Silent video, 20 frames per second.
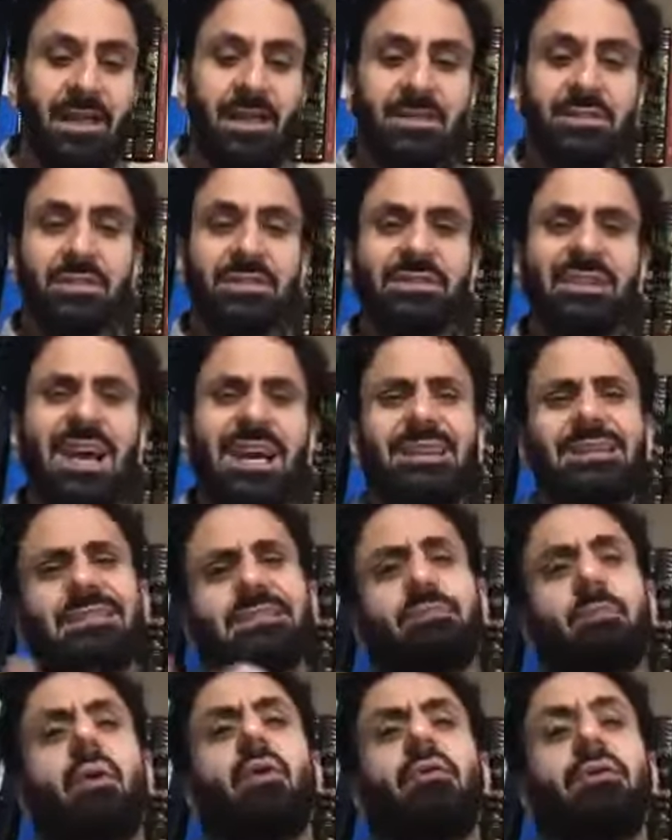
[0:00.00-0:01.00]
So science is
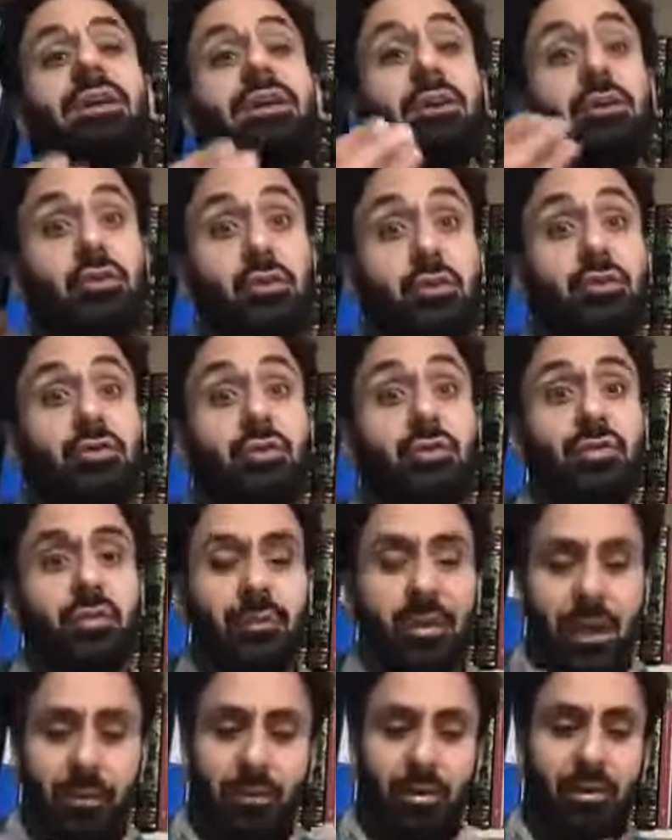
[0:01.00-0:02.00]
morally neutral from
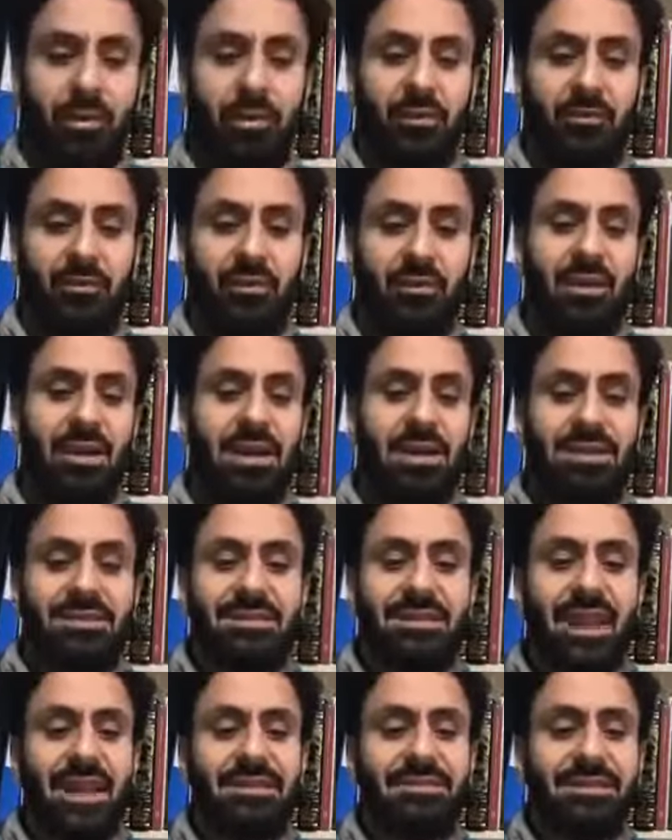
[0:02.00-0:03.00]
that point of view.
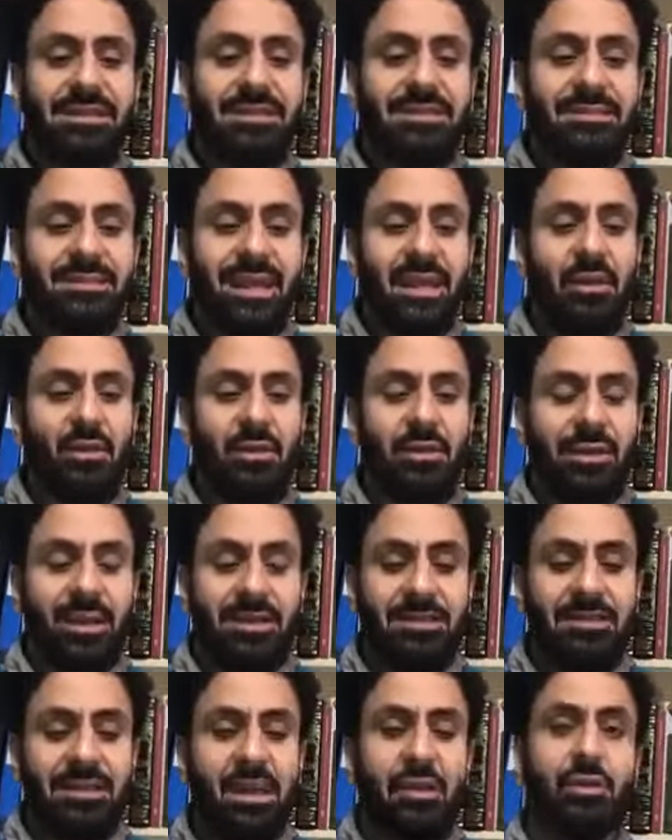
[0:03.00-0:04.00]
Science can
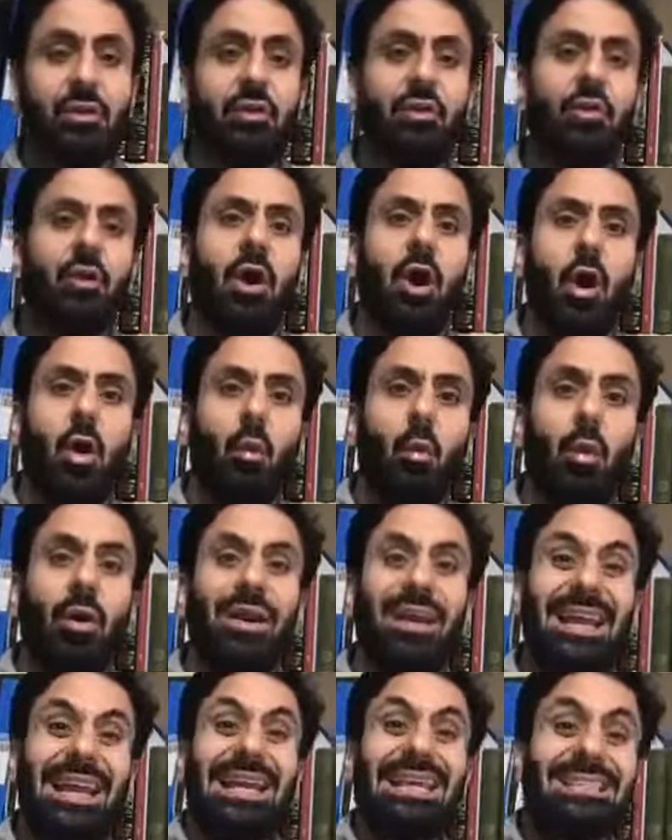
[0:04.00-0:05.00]
tell you what
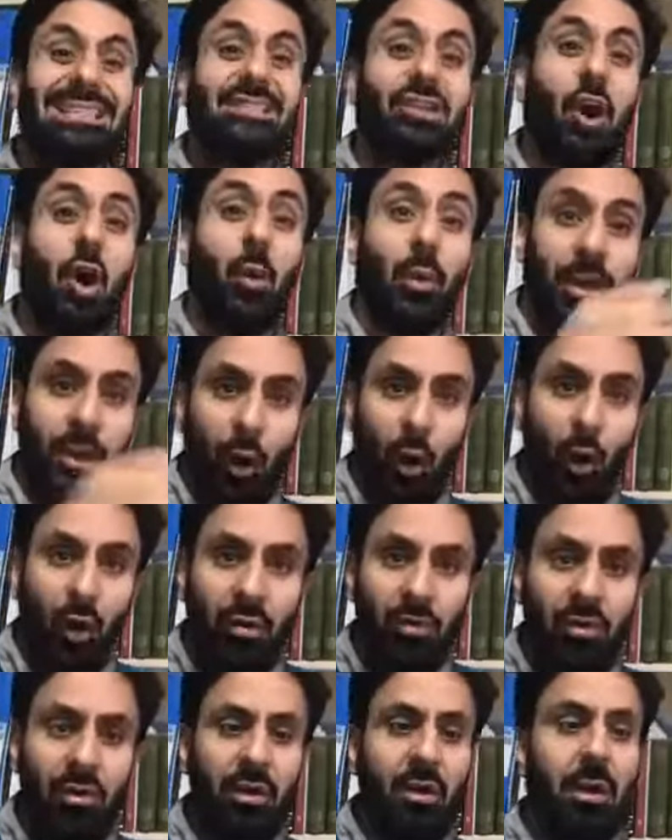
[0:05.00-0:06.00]
is going
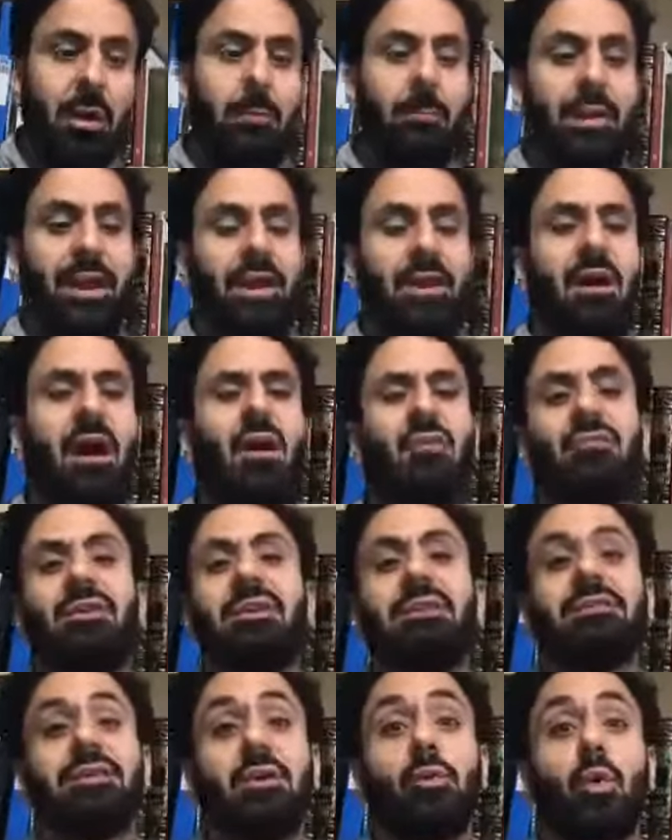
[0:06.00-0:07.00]
on, but it can't really
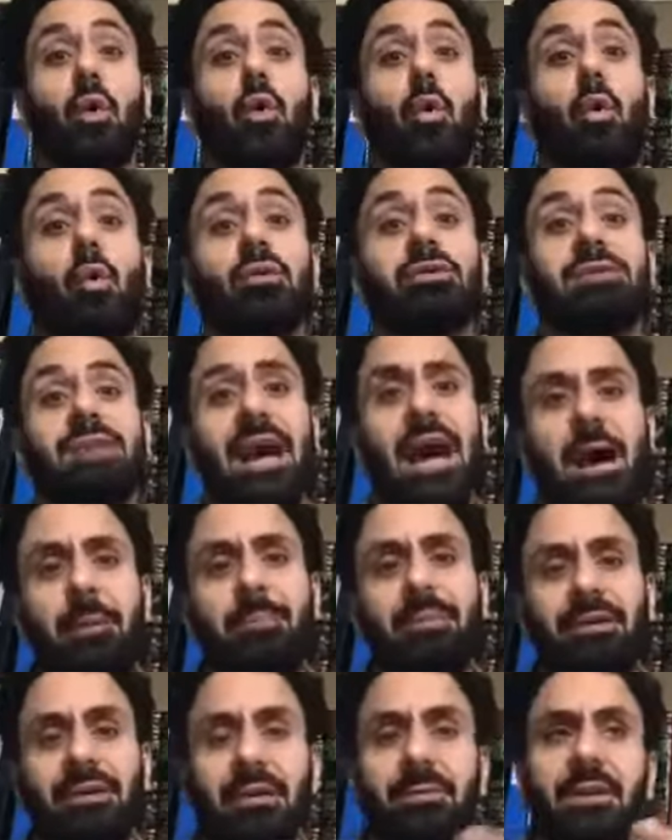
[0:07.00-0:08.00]
tell you what ought to
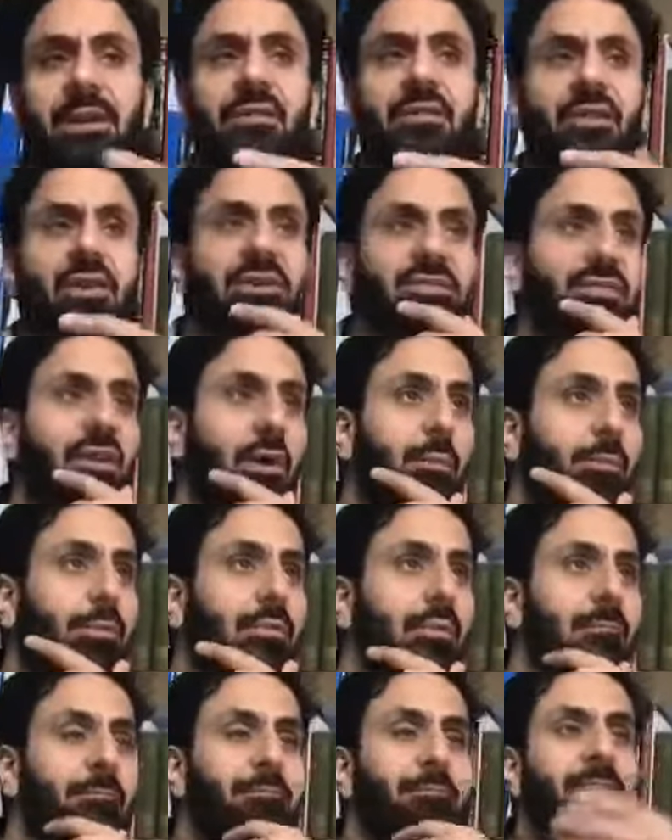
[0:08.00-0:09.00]
happen. Let me give an
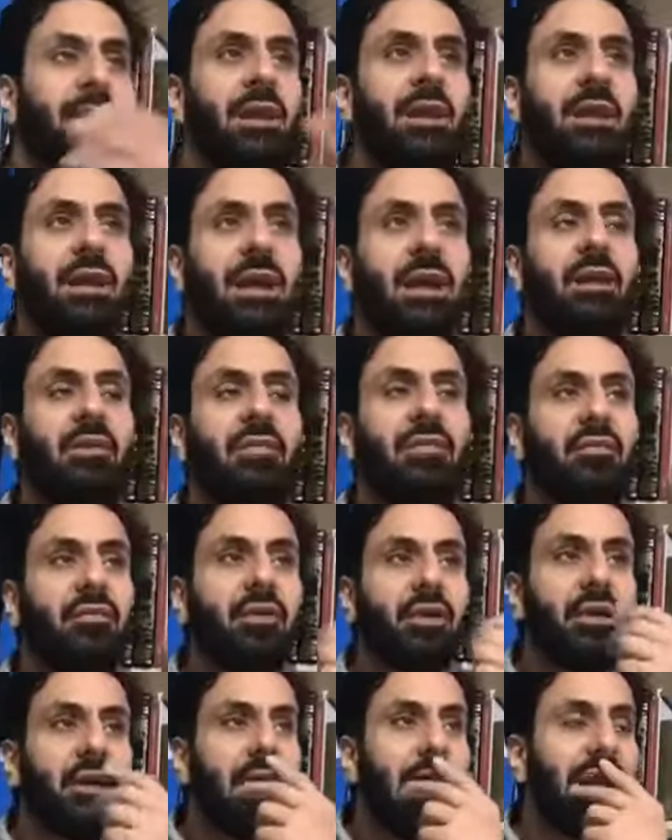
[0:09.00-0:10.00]
example. If
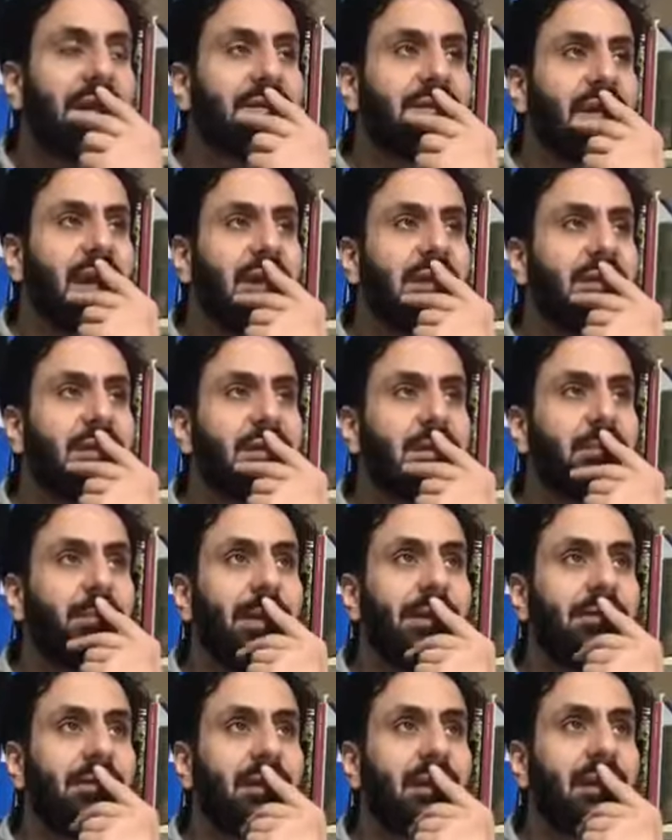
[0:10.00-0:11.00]
a scientist
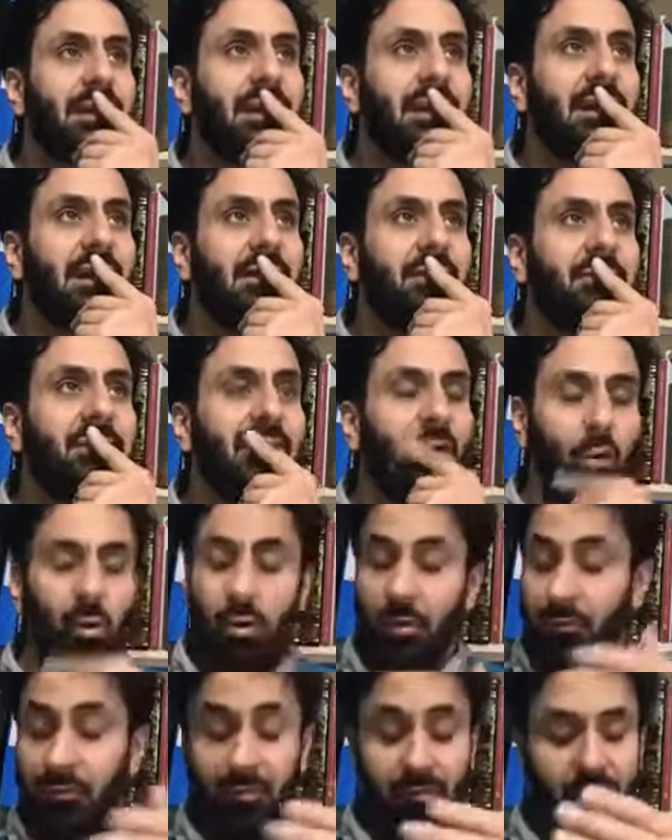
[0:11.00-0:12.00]
basically,
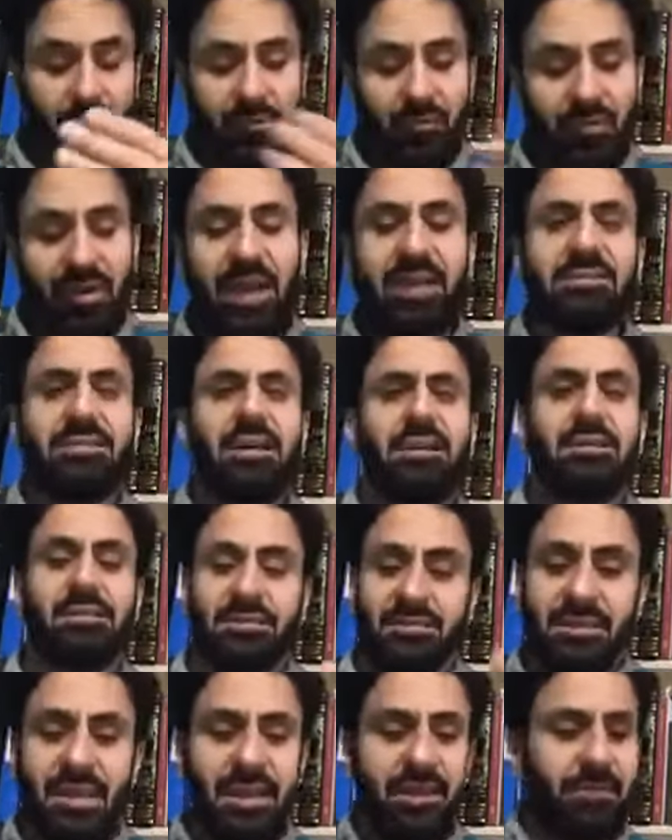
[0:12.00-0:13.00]
forget scientists,
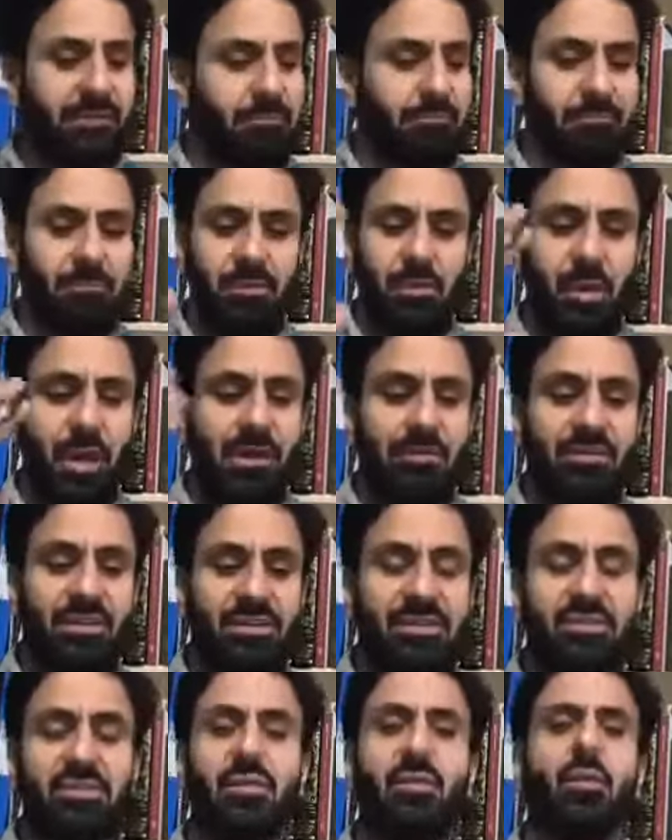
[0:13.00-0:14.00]
say you have
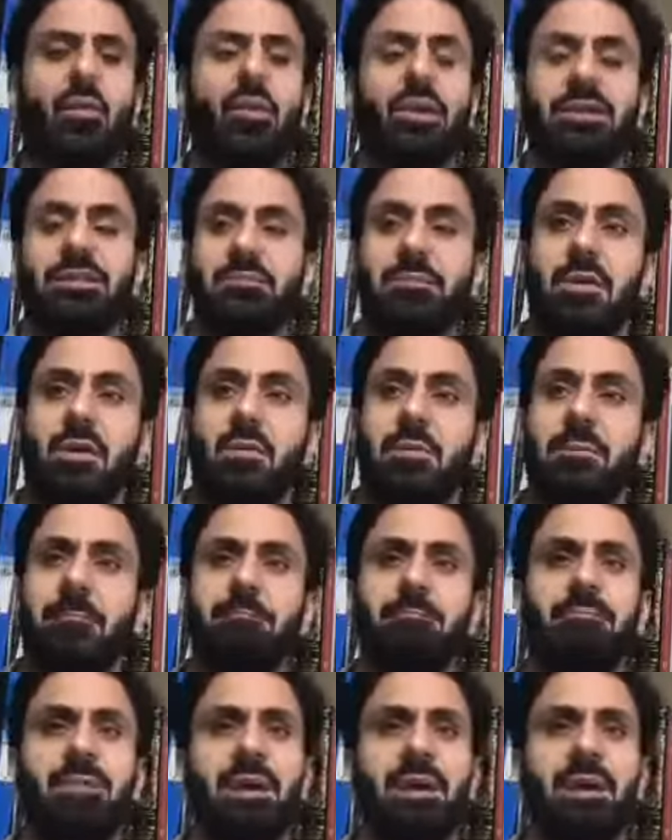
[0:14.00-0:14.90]
this thought experiment.